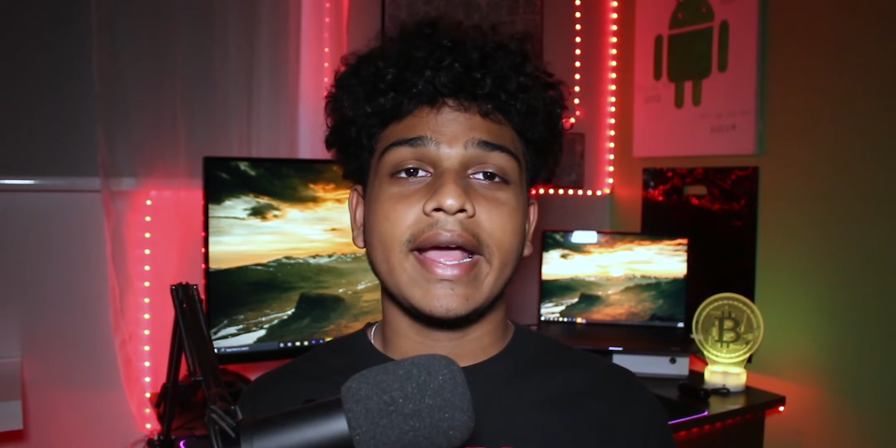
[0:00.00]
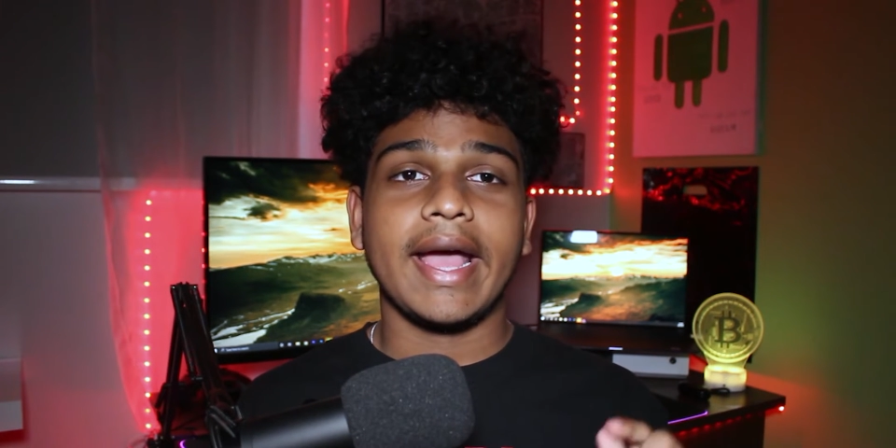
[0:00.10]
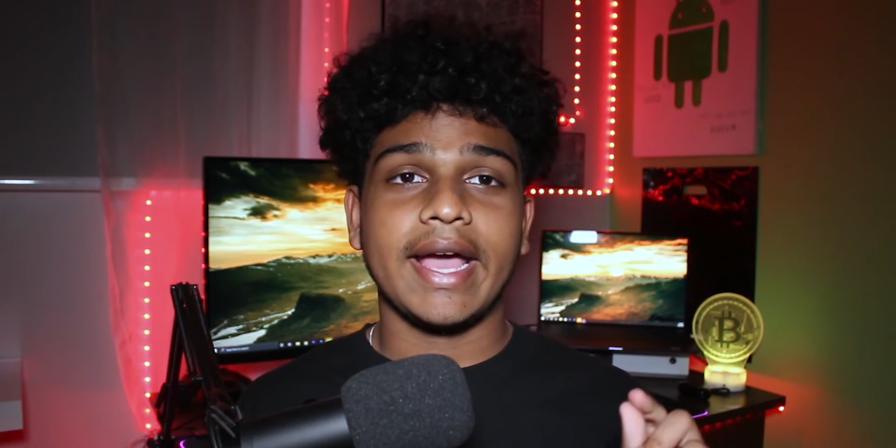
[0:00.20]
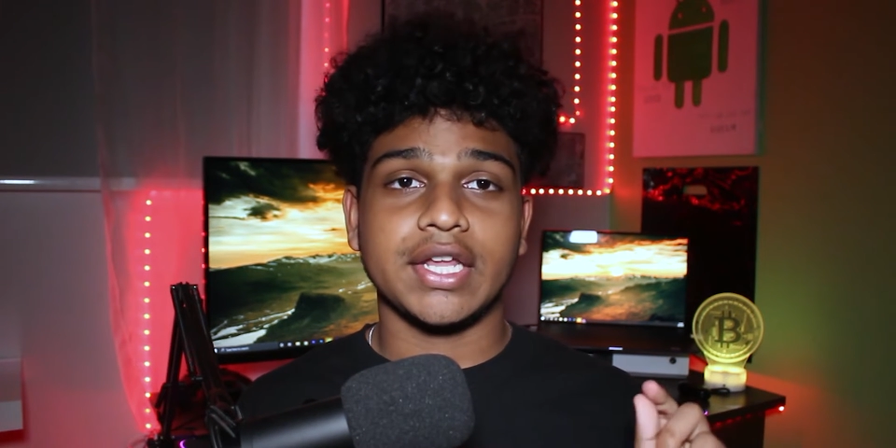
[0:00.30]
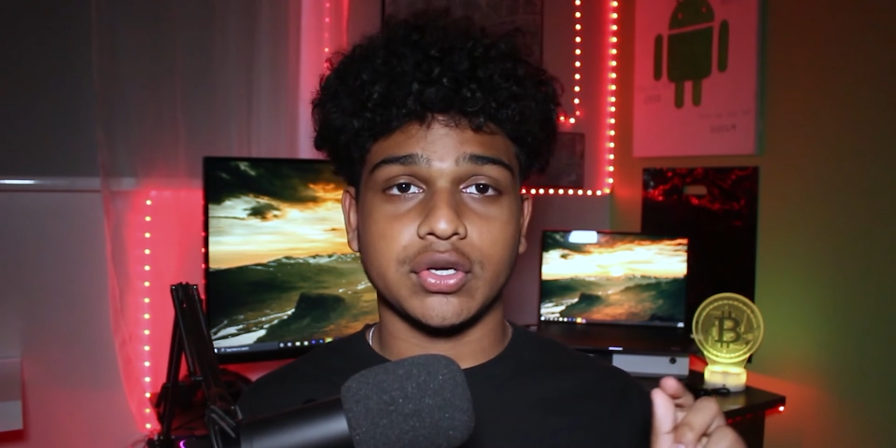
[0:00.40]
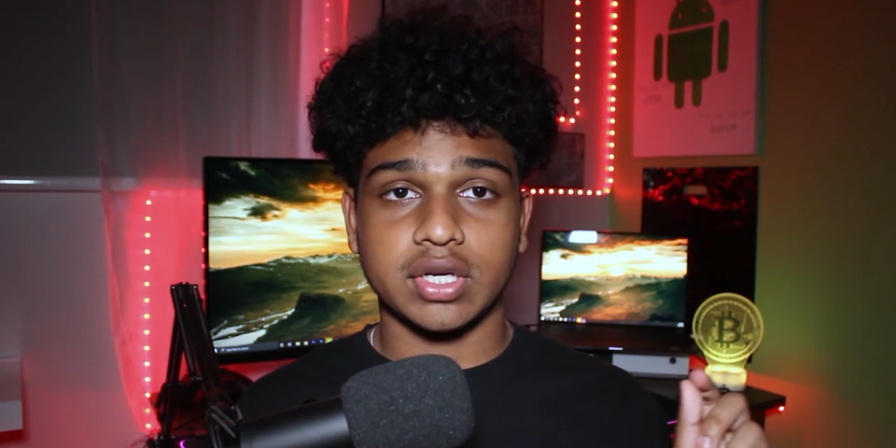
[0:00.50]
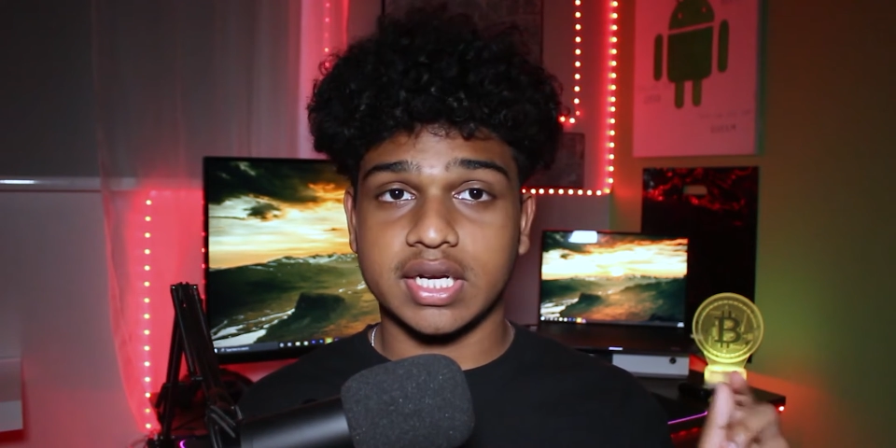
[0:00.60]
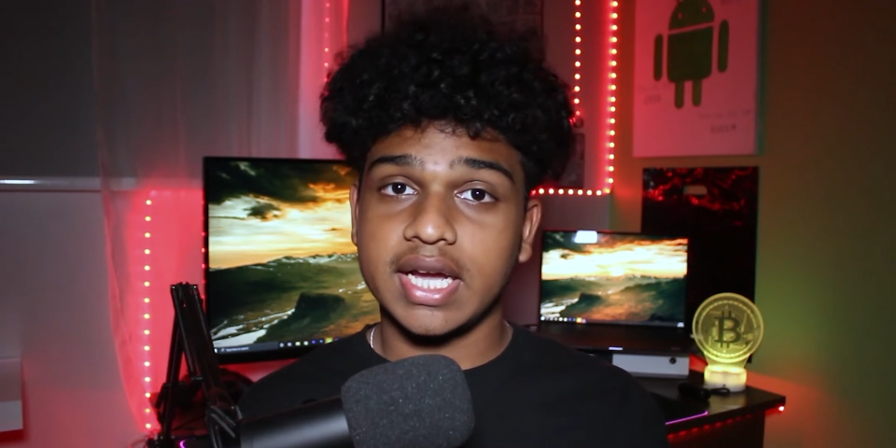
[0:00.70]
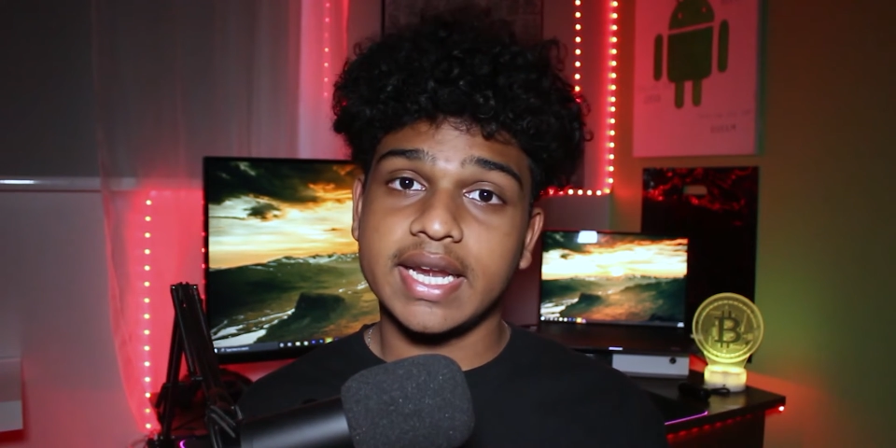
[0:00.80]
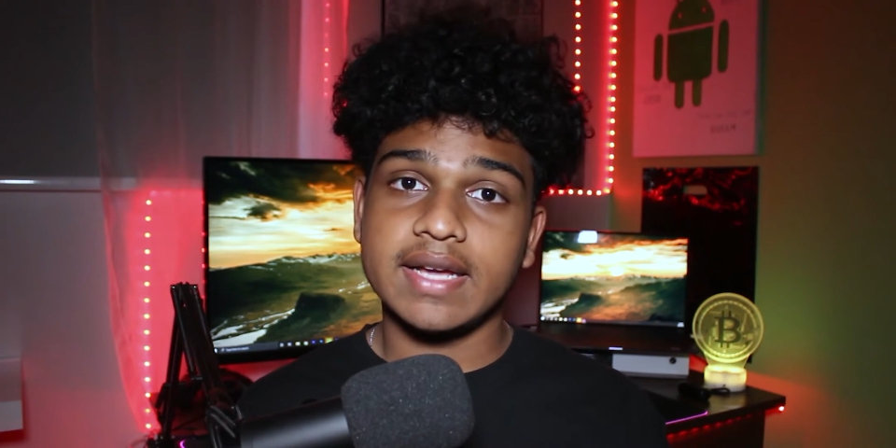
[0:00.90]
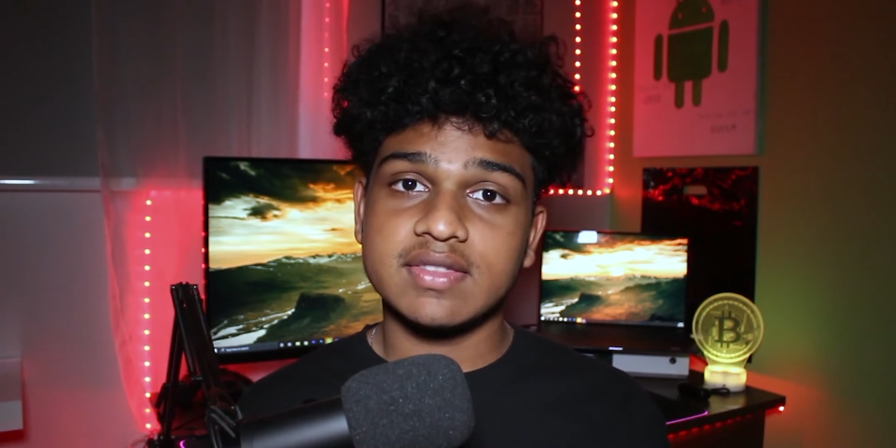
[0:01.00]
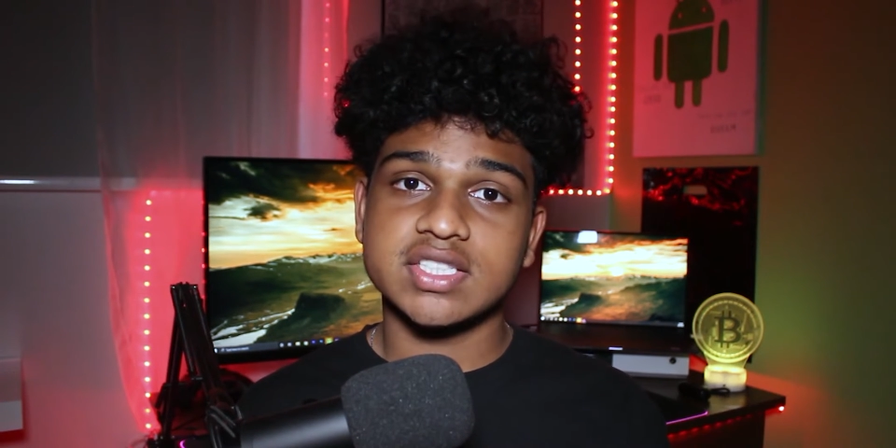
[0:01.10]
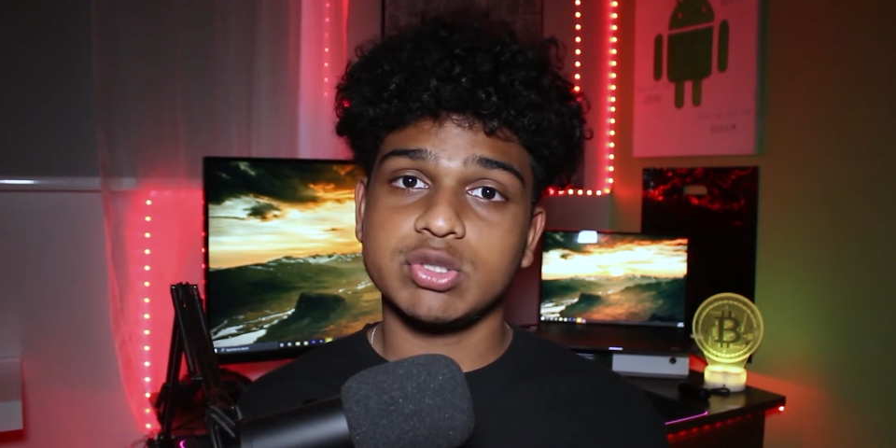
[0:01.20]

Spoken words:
and you're going to connect this